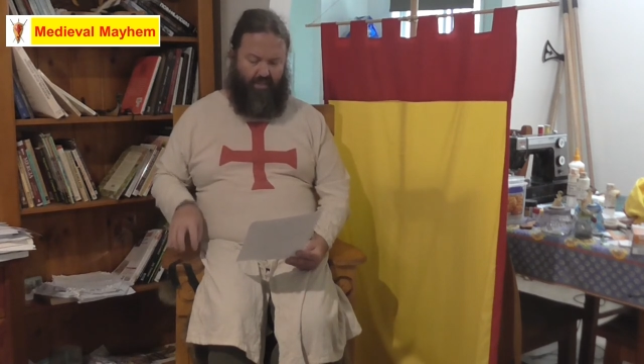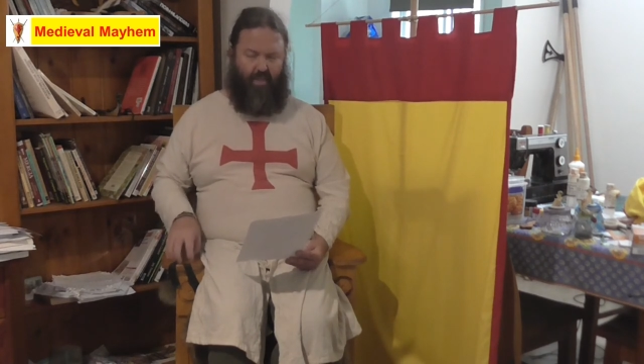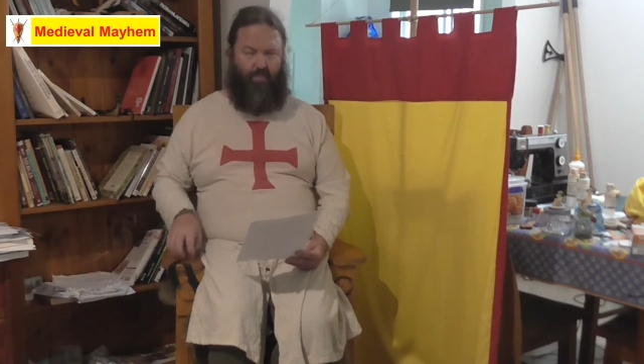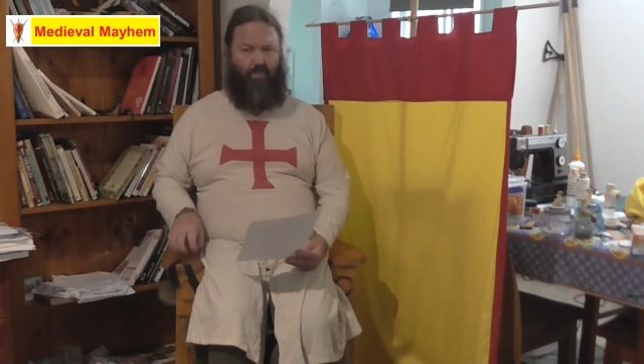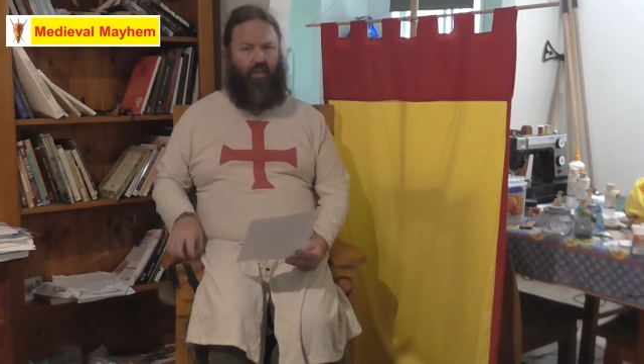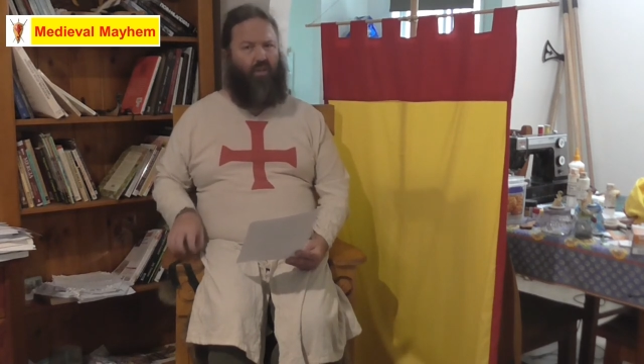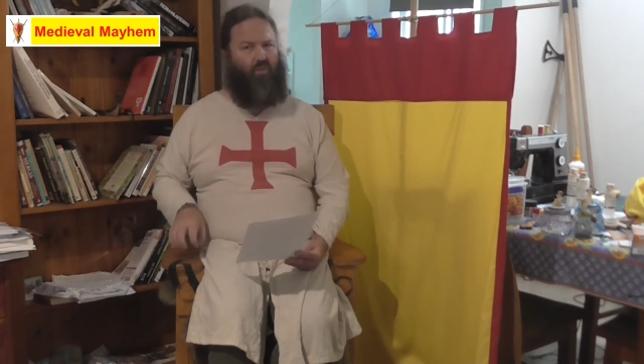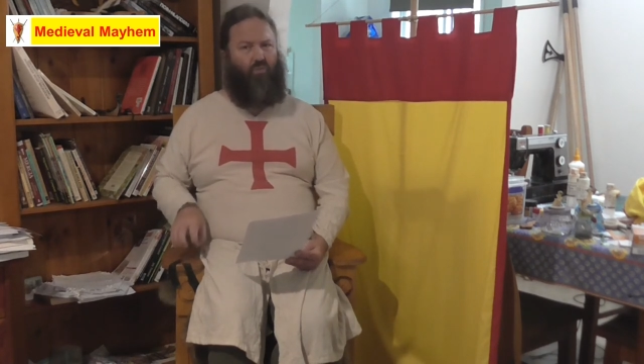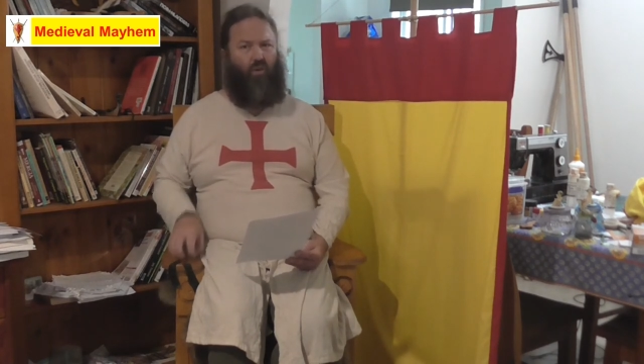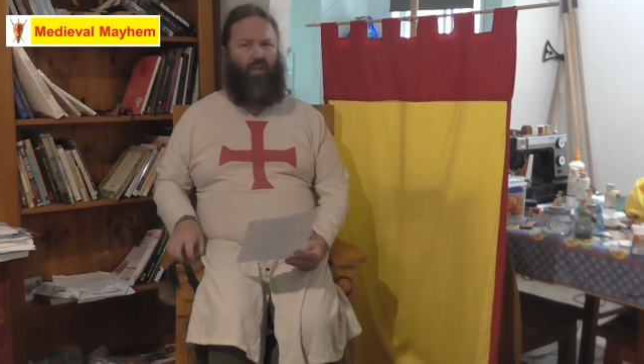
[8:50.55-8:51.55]
something
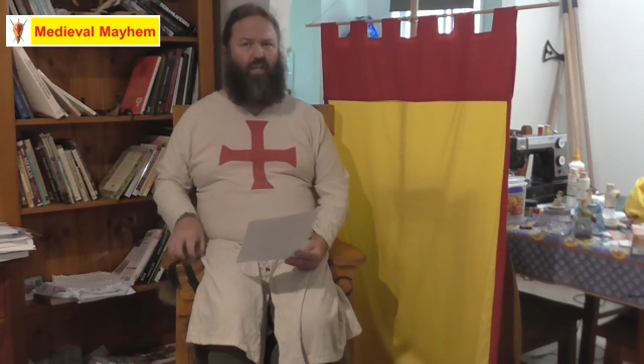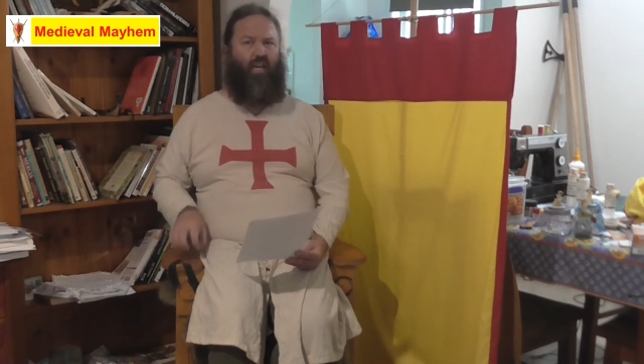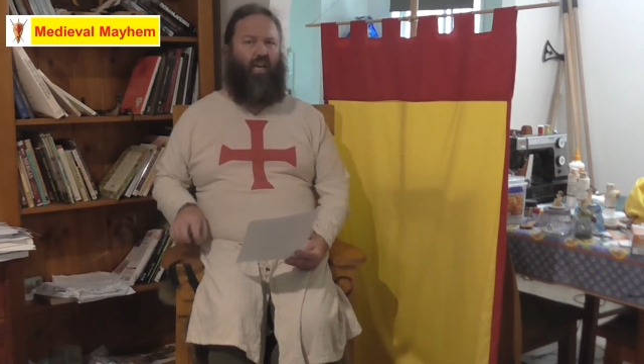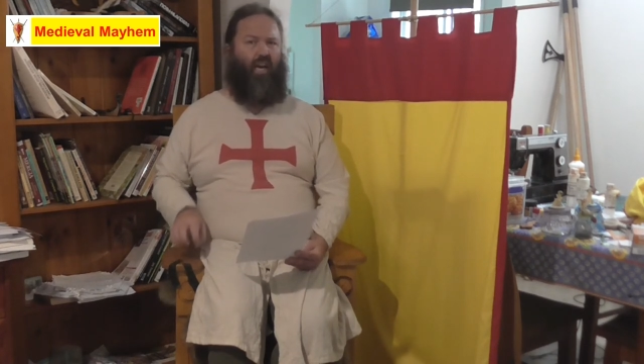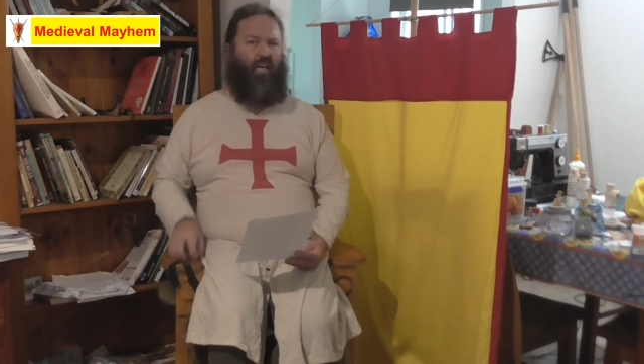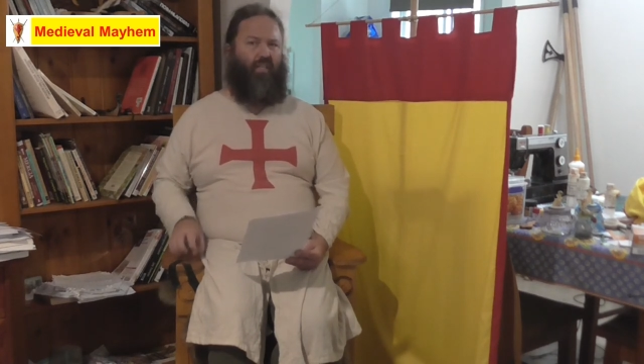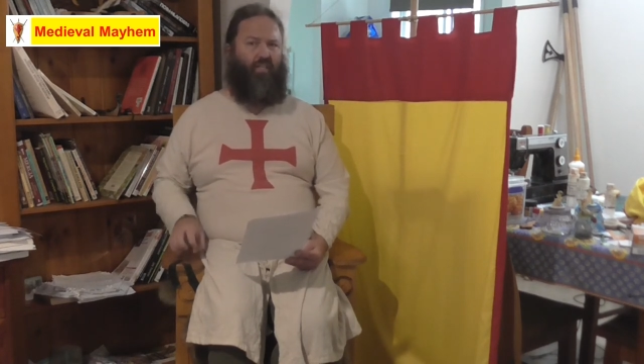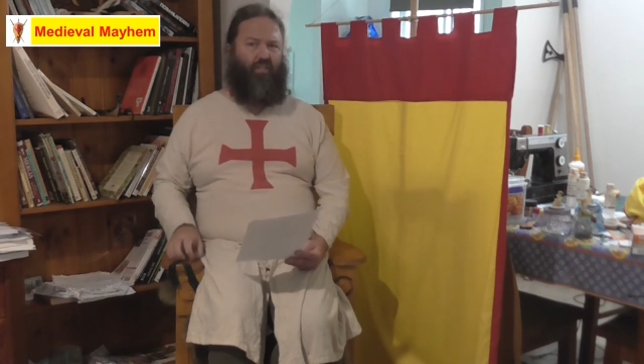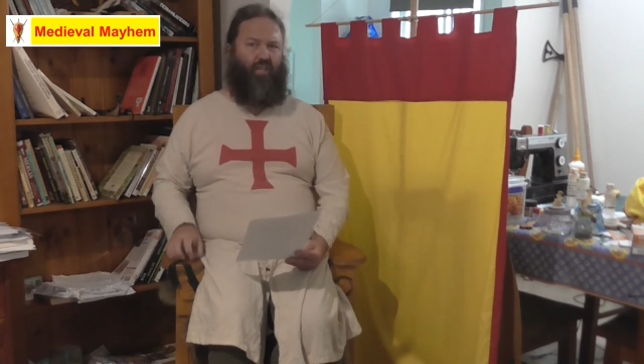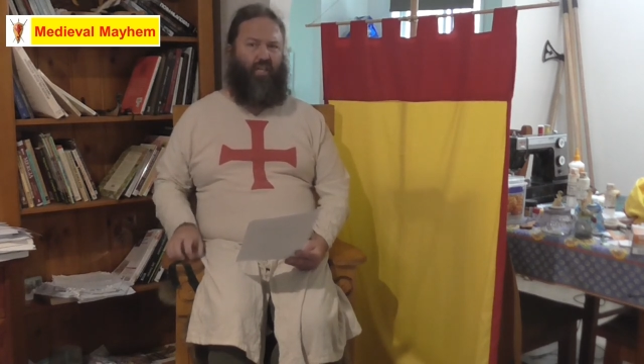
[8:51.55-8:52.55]
chronic had
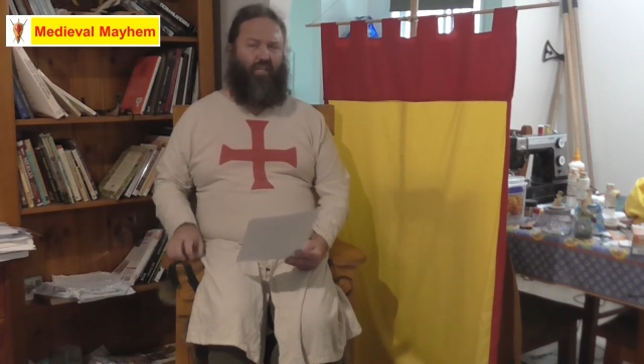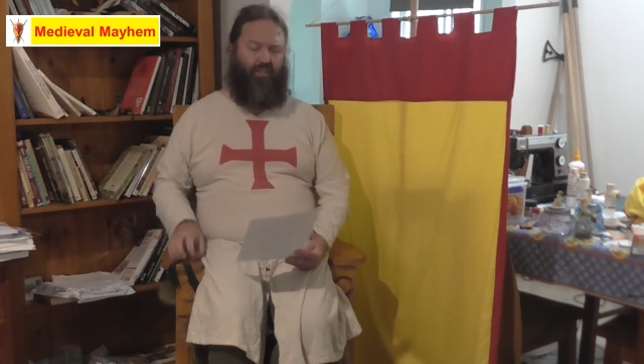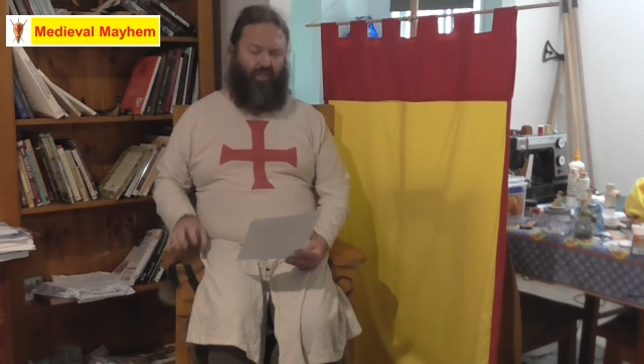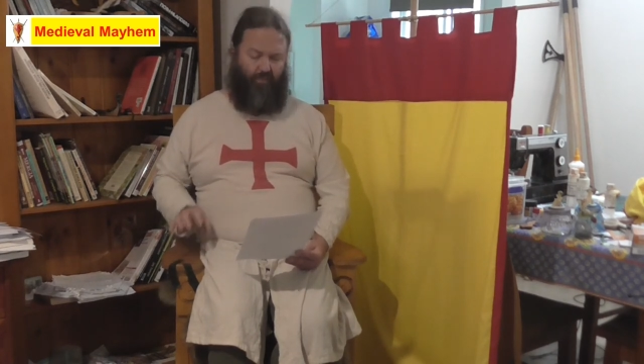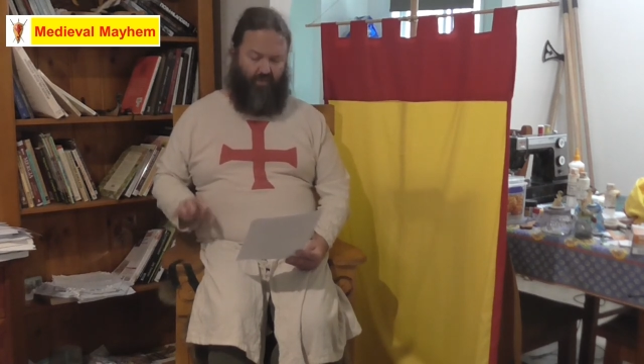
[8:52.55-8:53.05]
to change.